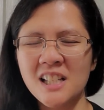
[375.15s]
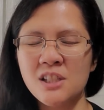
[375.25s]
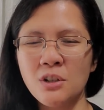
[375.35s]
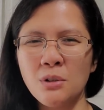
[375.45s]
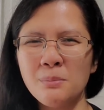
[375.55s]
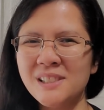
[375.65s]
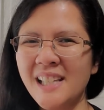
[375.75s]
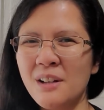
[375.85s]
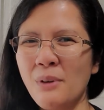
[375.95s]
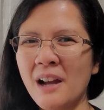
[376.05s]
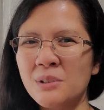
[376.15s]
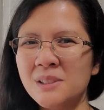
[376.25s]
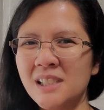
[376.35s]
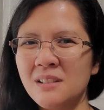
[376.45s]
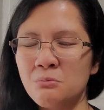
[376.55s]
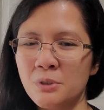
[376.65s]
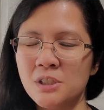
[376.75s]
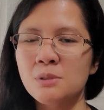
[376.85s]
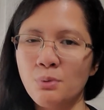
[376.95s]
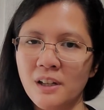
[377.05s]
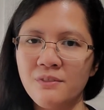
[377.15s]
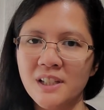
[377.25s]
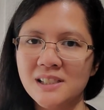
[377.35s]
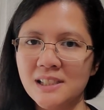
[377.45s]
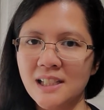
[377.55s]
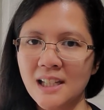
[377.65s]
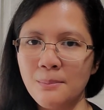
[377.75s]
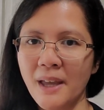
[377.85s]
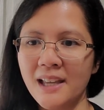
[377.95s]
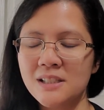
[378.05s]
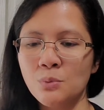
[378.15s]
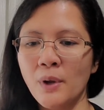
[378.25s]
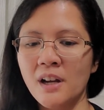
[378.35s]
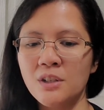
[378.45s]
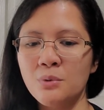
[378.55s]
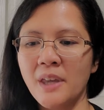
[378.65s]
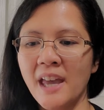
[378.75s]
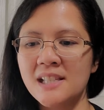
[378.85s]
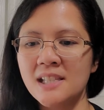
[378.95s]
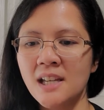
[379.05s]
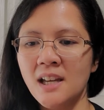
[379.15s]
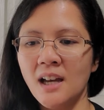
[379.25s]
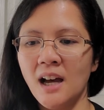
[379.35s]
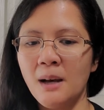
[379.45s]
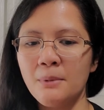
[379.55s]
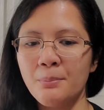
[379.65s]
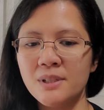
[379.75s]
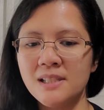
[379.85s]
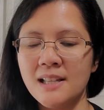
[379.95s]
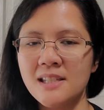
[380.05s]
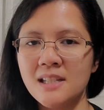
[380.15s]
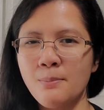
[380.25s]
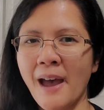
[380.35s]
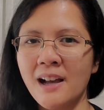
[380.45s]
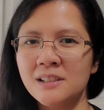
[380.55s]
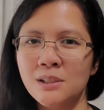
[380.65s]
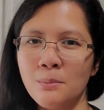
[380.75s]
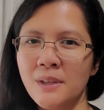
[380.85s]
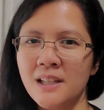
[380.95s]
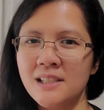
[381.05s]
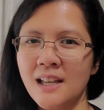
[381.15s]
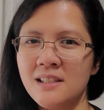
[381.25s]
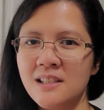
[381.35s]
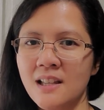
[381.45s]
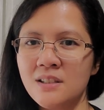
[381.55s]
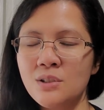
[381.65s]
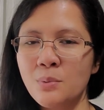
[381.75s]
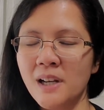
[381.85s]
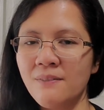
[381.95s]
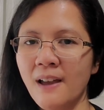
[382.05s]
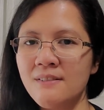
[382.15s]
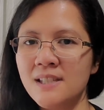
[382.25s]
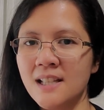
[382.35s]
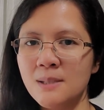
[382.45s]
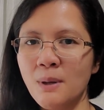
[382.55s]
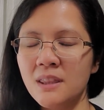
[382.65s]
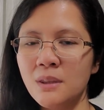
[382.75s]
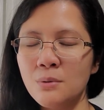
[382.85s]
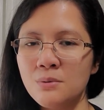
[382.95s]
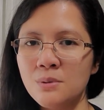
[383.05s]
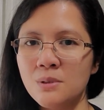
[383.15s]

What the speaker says: It's almost like Rakuten, which is previously Ebates, where you get a percentage back, so be it 10 cents or 25 cents, but those